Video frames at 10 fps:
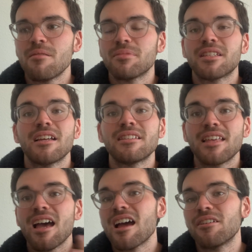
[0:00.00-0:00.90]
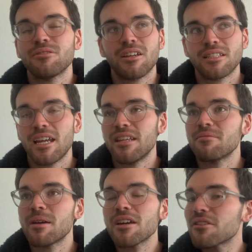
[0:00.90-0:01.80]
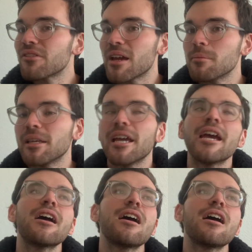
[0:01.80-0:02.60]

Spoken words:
Besides that, I don't talk to any of my other family.